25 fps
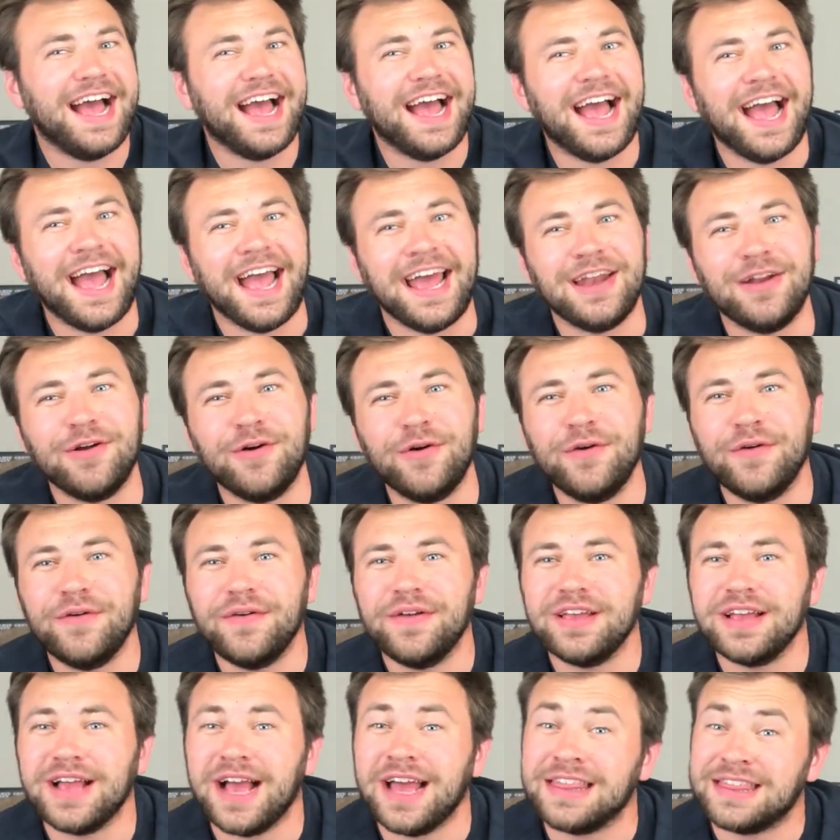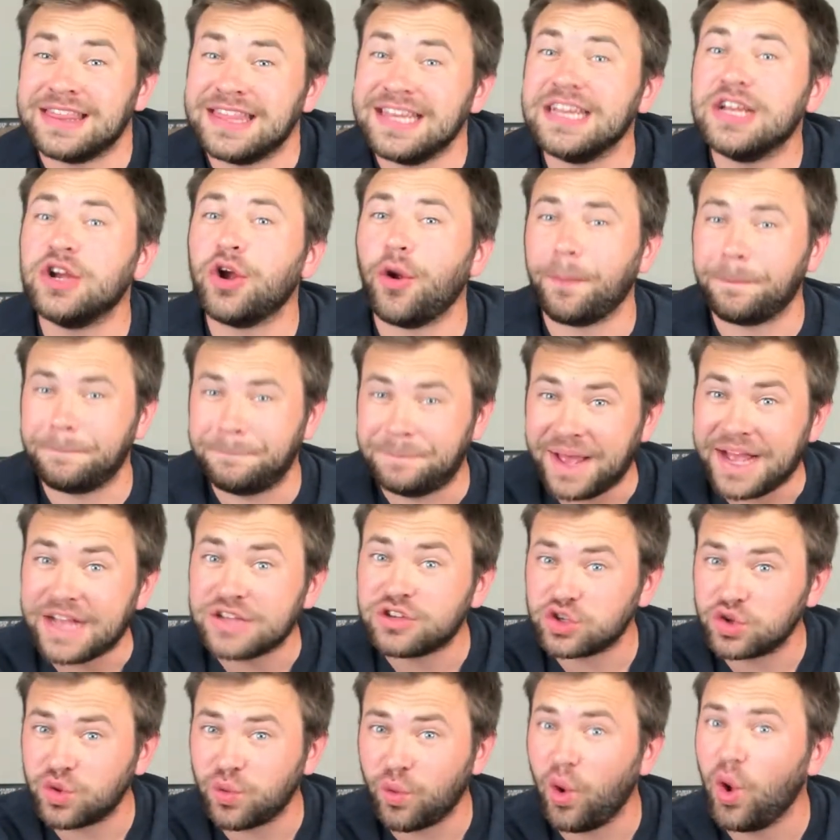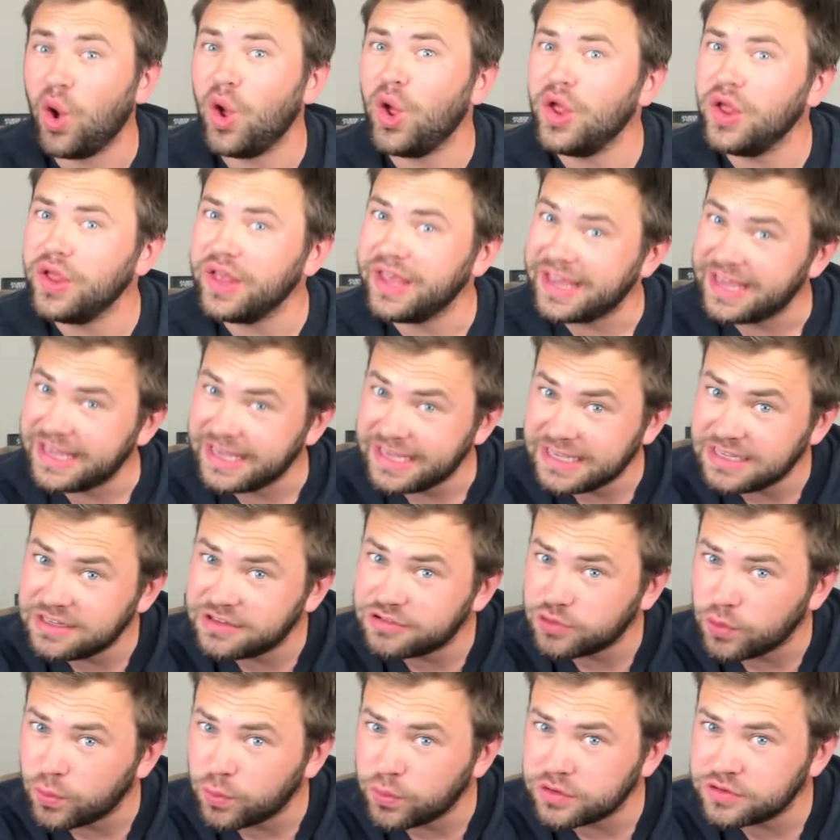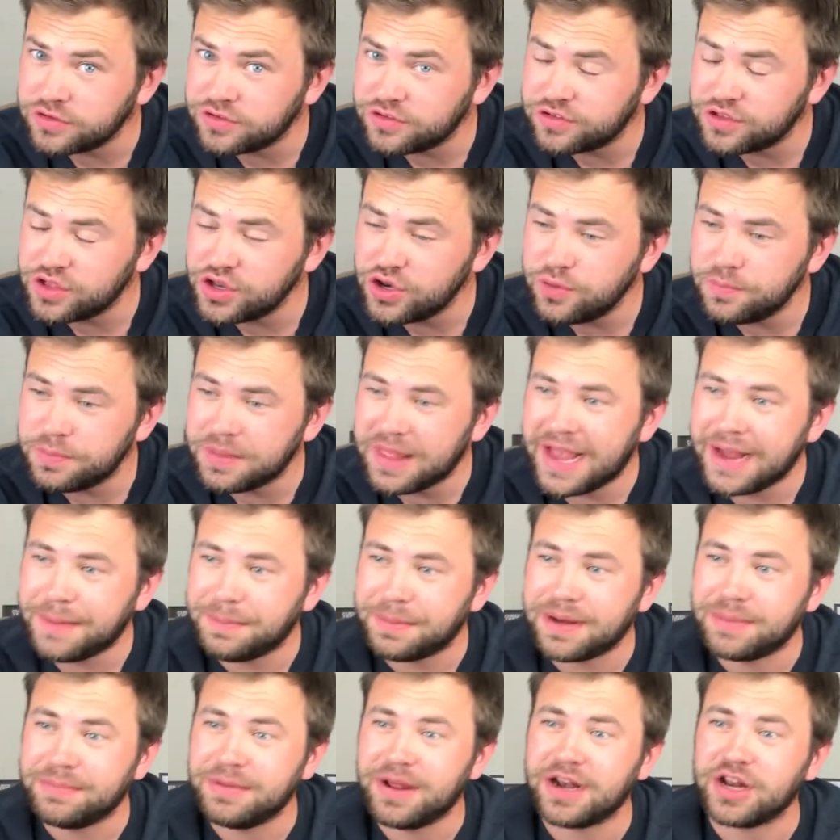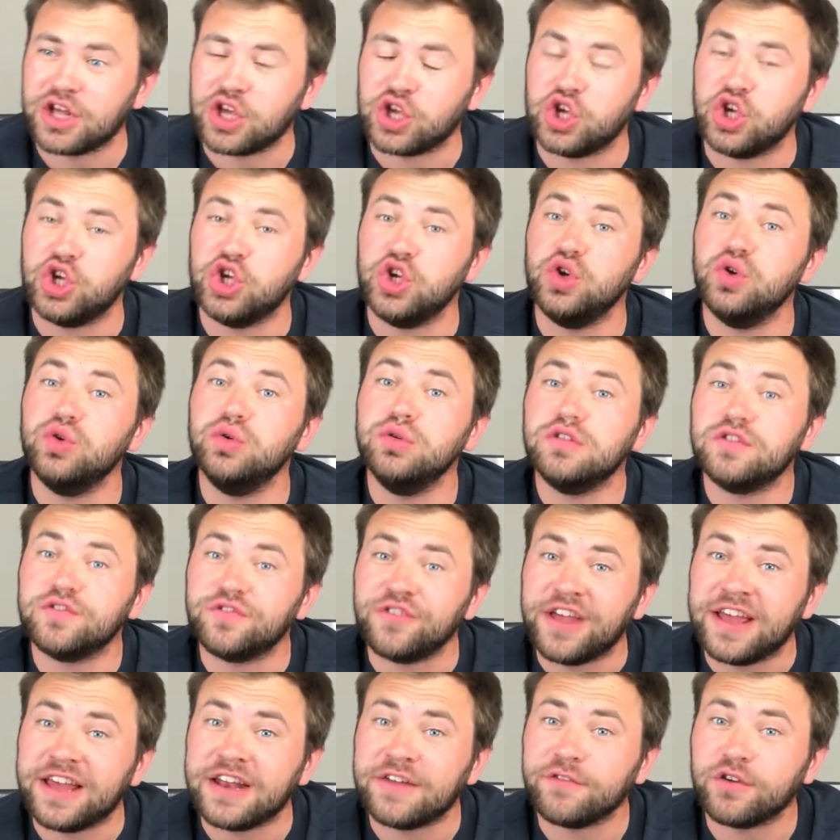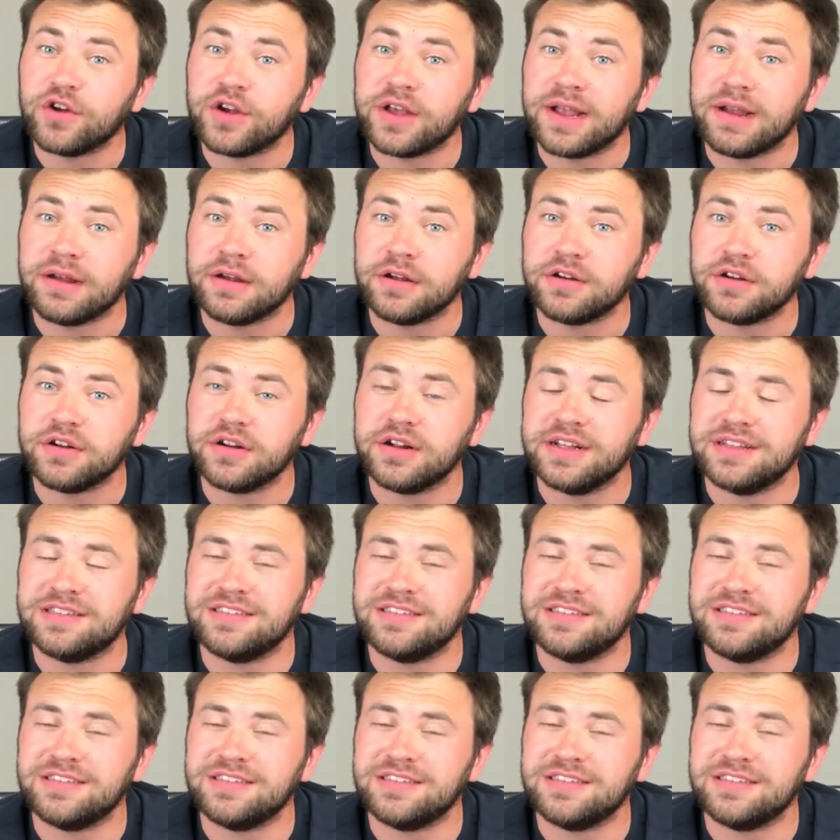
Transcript: I don't. I think her best role is Orange Is the New Black, but I'm not a huge fan of her character.